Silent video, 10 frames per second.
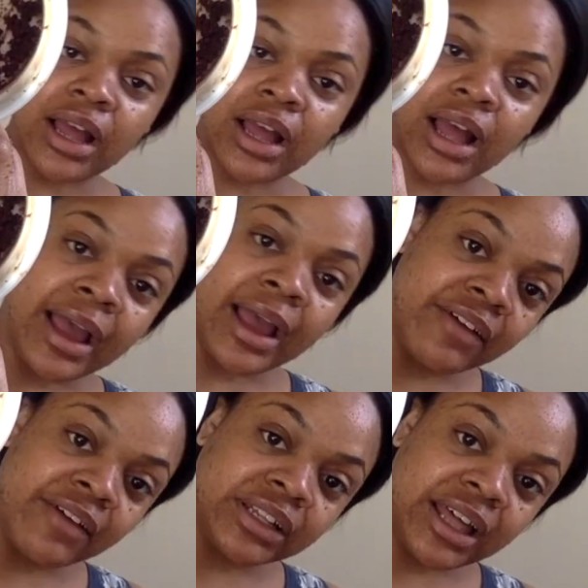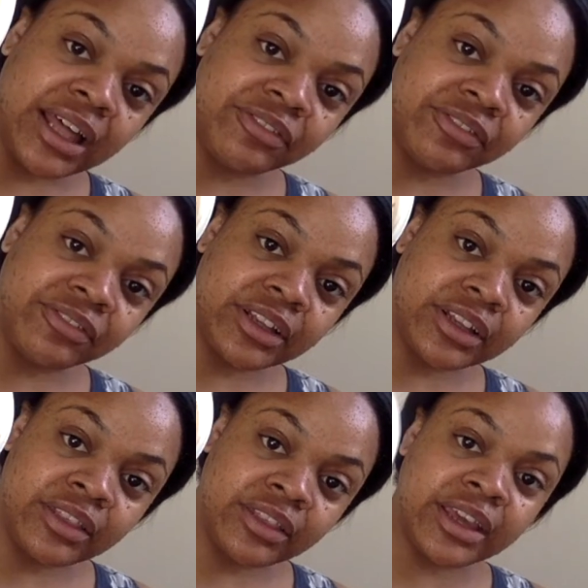I have left
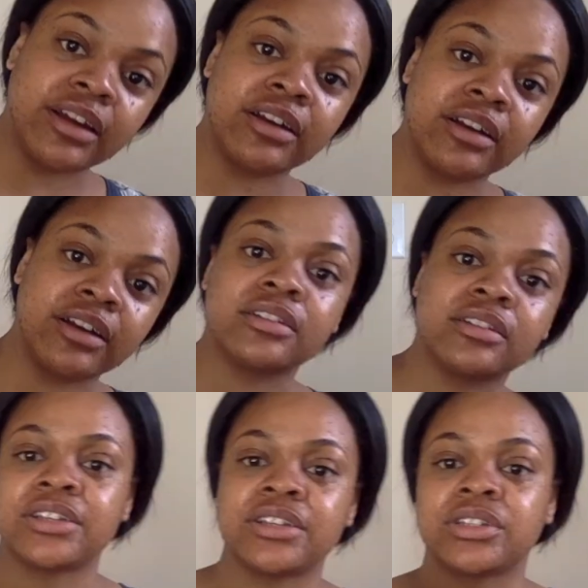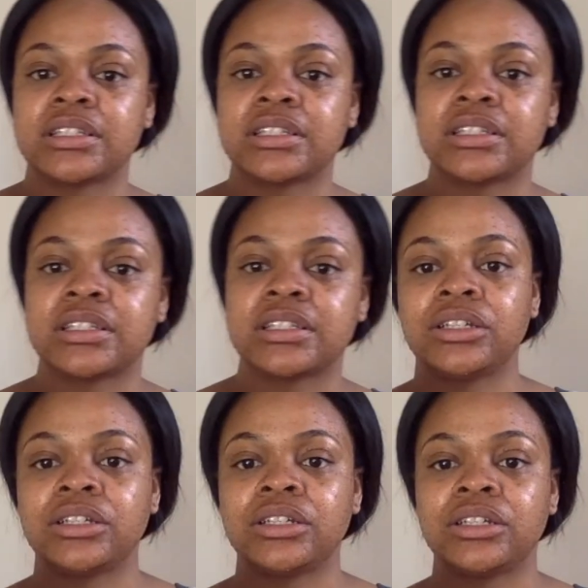there. So as you can see, I didn't
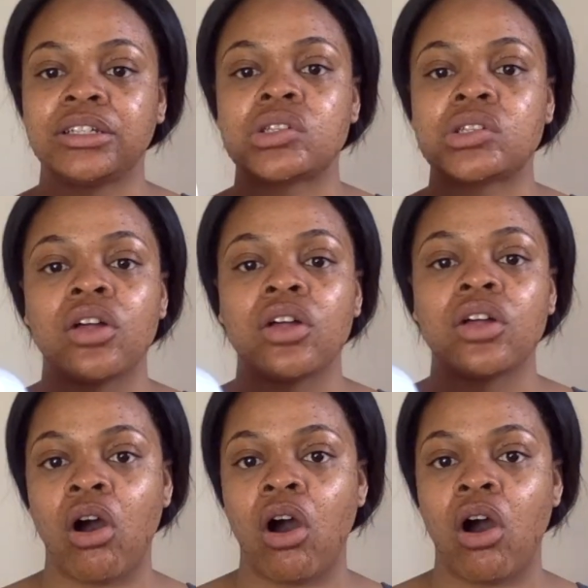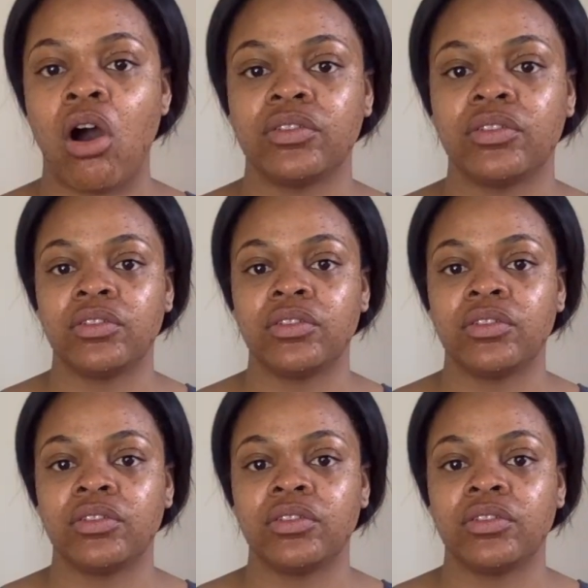use all of it.